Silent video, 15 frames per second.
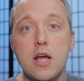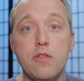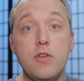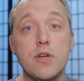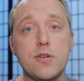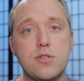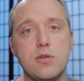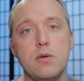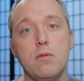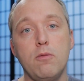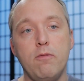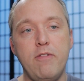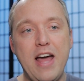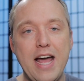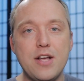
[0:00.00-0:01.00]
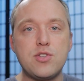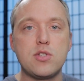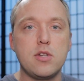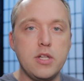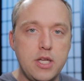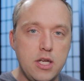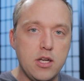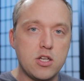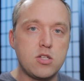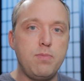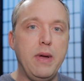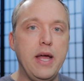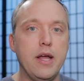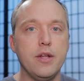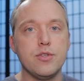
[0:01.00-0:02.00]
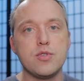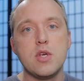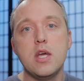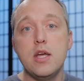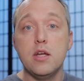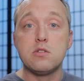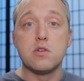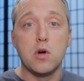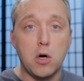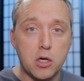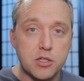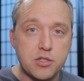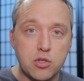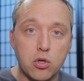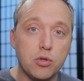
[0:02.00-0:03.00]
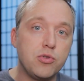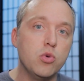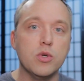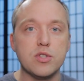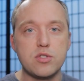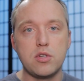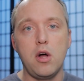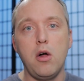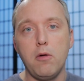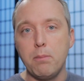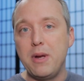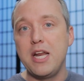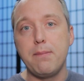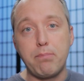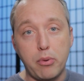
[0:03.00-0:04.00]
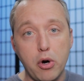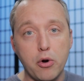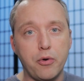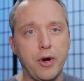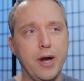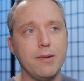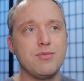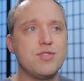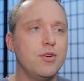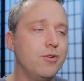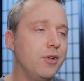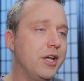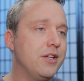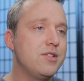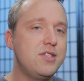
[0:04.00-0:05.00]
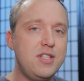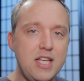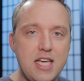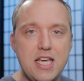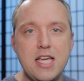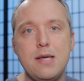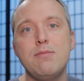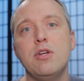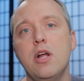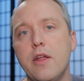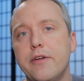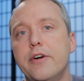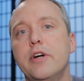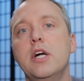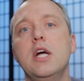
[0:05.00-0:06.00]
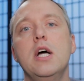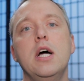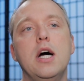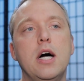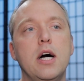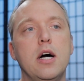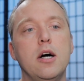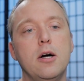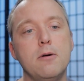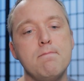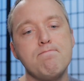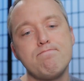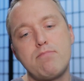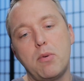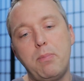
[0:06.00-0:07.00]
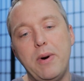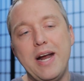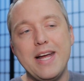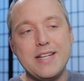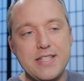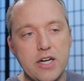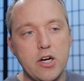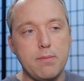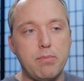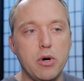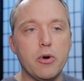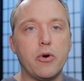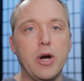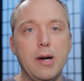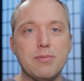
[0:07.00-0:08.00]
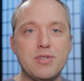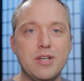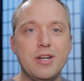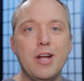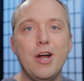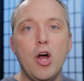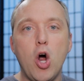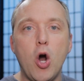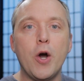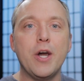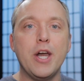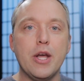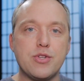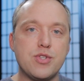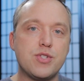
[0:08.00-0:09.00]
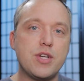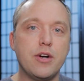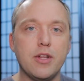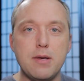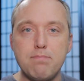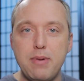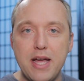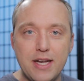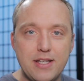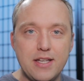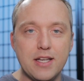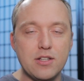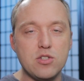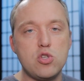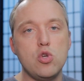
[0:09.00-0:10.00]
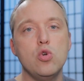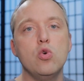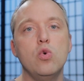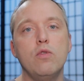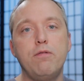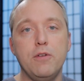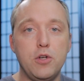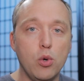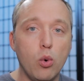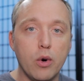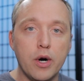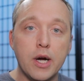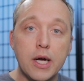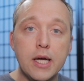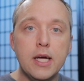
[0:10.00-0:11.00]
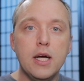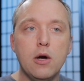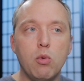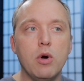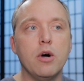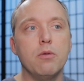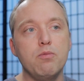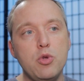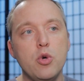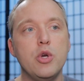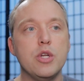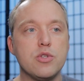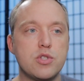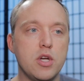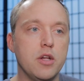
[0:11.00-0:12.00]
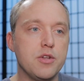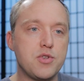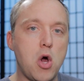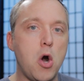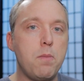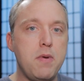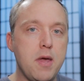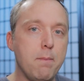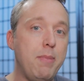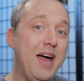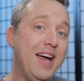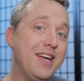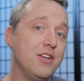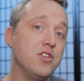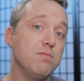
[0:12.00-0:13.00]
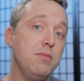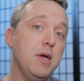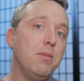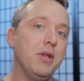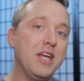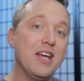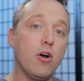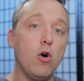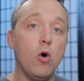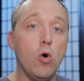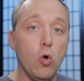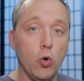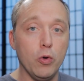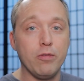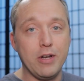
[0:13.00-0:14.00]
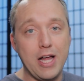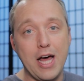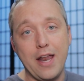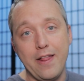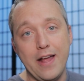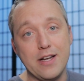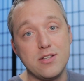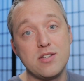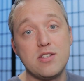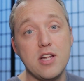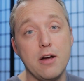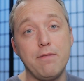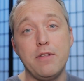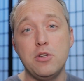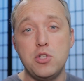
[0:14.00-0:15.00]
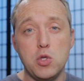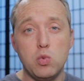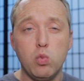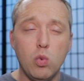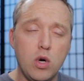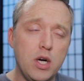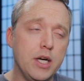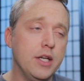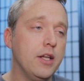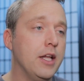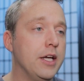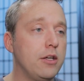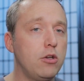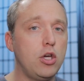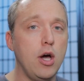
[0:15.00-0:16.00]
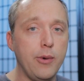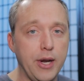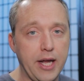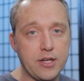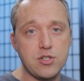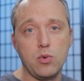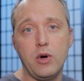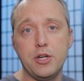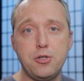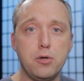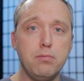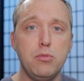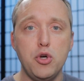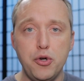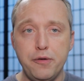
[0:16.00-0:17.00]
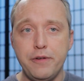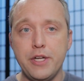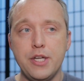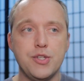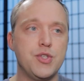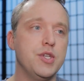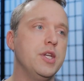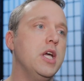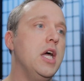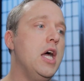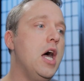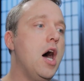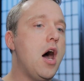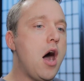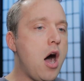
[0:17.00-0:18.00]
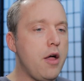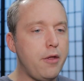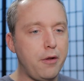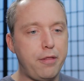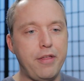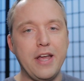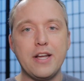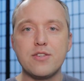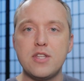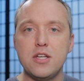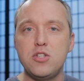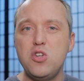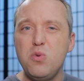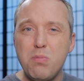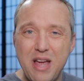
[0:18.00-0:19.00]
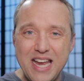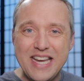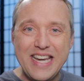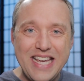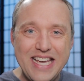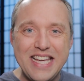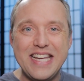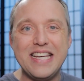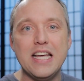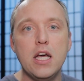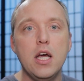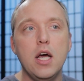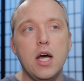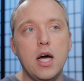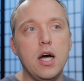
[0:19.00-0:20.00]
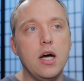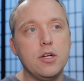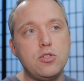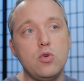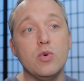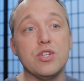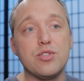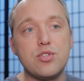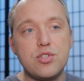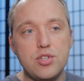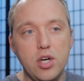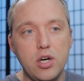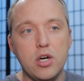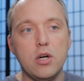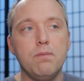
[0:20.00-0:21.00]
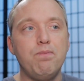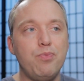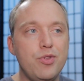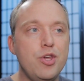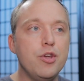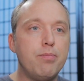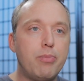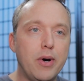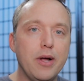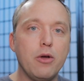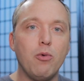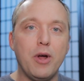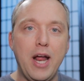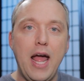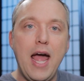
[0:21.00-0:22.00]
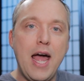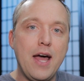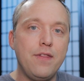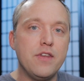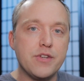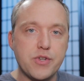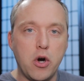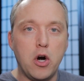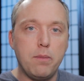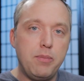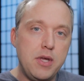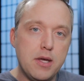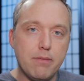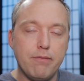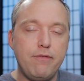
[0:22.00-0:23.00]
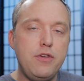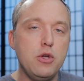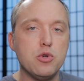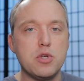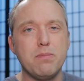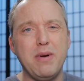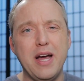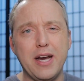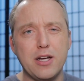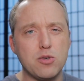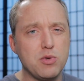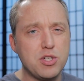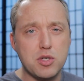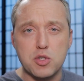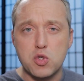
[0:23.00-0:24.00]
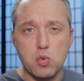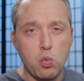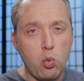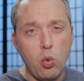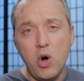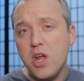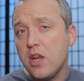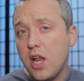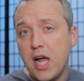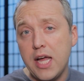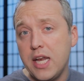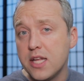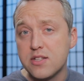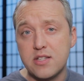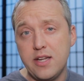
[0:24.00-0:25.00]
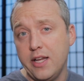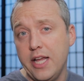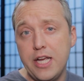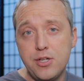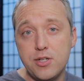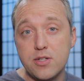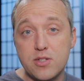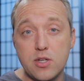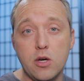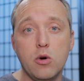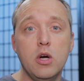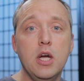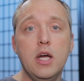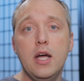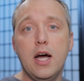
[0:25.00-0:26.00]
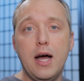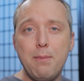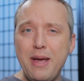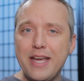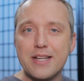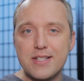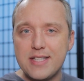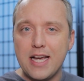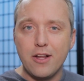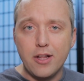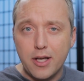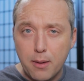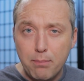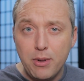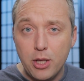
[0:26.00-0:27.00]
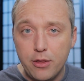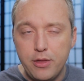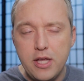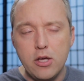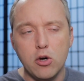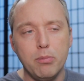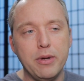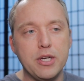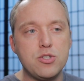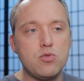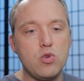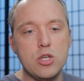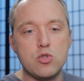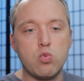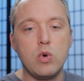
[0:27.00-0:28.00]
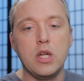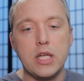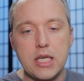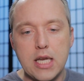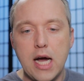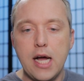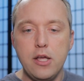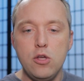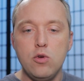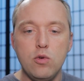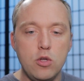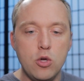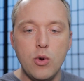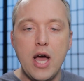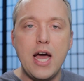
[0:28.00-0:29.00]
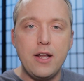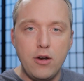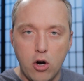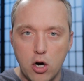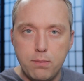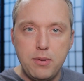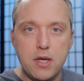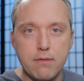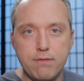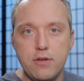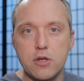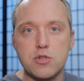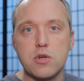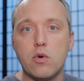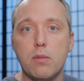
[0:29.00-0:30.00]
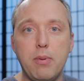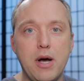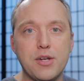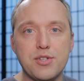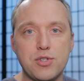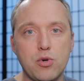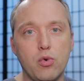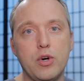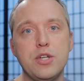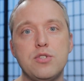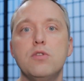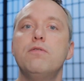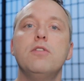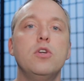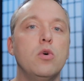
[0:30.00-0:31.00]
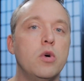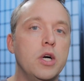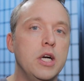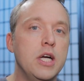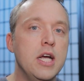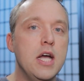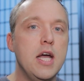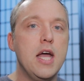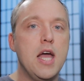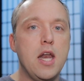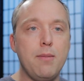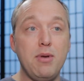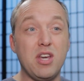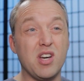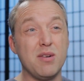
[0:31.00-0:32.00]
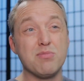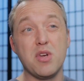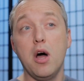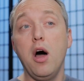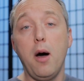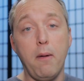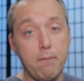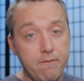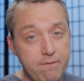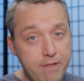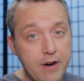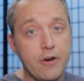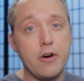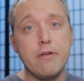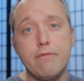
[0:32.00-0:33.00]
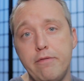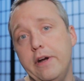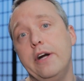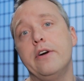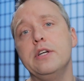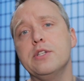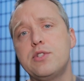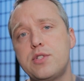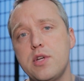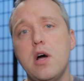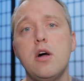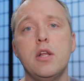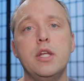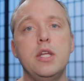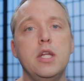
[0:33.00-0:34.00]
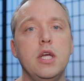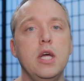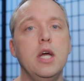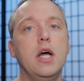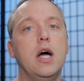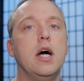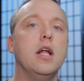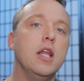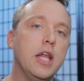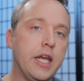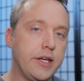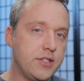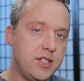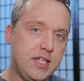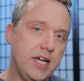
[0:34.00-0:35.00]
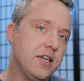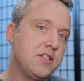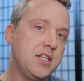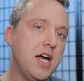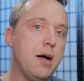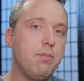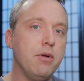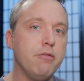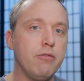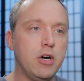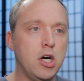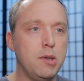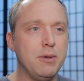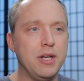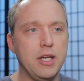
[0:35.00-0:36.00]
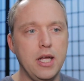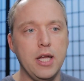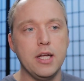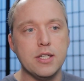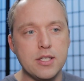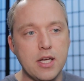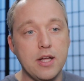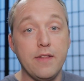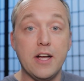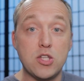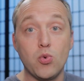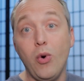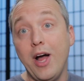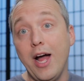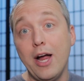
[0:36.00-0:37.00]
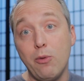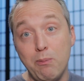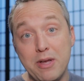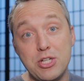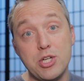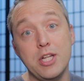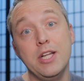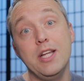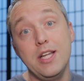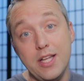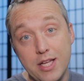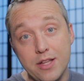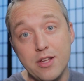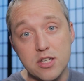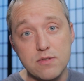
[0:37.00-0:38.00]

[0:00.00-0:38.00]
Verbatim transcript: This vastly expands its arsenal to install many programs, so like Steam and other uh, proprietary programs that aren't necessarily baked into Fedora well, you'd install this RPM package and be able to get a hold of a lot of that stuff that you'd want, like codecs to watch your movies and other things that you may need uh, to install. You'd probably want to add this RPM Fusion package, which it's a one-line installation. So I make it sound like a big deal, but it's it's really not. You you add RPM Fusion repositories to Fedora, and it becomes a very very solid uh, Linux desktop environment, and that's why I mention it in